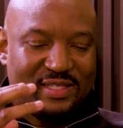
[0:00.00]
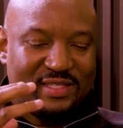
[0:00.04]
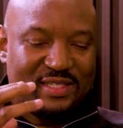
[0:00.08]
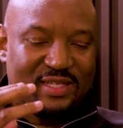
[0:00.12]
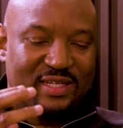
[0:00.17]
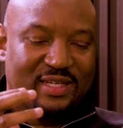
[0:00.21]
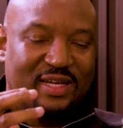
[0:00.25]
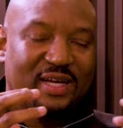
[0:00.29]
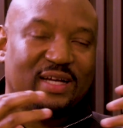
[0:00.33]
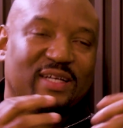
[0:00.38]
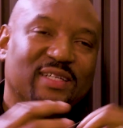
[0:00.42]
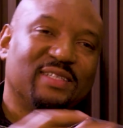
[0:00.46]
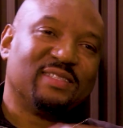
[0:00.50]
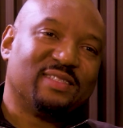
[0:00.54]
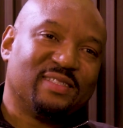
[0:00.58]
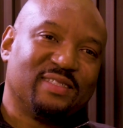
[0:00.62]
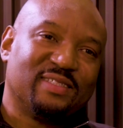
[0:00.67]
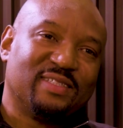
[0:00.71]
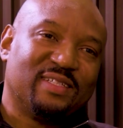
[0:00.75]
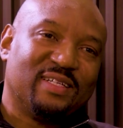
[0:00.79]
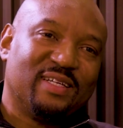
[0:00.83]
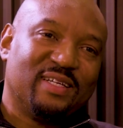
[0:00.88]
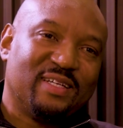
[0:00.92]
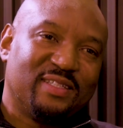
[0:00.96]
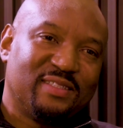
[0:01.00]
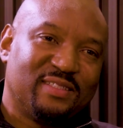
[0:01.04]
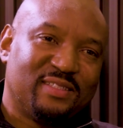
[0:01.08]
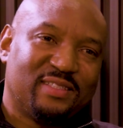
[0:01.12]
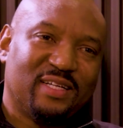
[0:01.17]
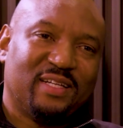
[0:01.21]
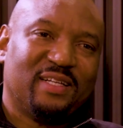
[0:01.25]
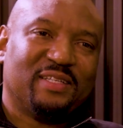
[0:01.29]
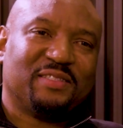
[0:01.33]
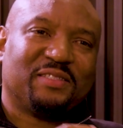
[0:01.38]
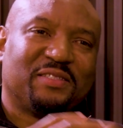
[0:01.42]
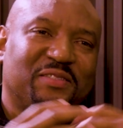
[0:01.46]
Nyika?
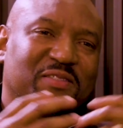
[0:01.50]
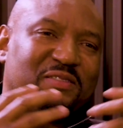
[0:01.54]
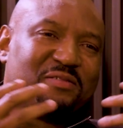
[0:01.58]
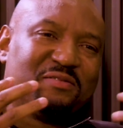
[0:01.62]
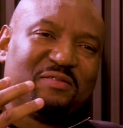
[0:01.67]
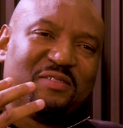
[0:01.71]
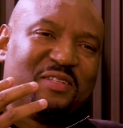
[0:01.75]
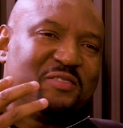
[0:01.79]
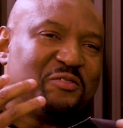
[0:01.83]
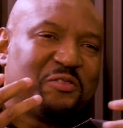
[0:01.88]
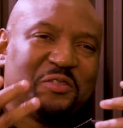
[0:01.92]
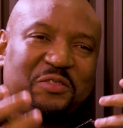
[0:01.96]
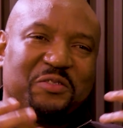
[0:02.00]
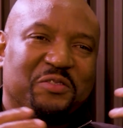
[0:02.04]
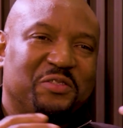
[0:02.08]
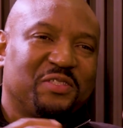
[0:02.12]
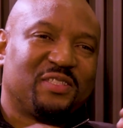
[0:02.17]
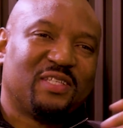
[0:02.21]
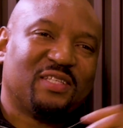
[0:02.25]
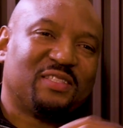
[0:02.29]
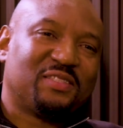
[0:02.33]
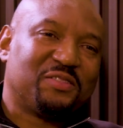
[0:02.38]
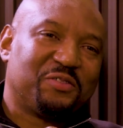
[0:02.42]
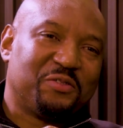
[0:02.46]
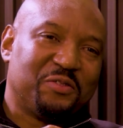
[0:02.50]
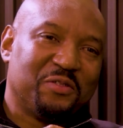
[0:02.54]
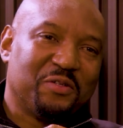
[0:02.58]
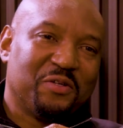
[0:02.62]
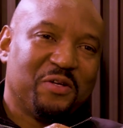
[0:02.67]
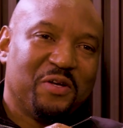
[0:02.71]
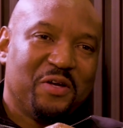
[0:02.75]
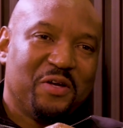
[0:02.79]
Tell us, introduce us to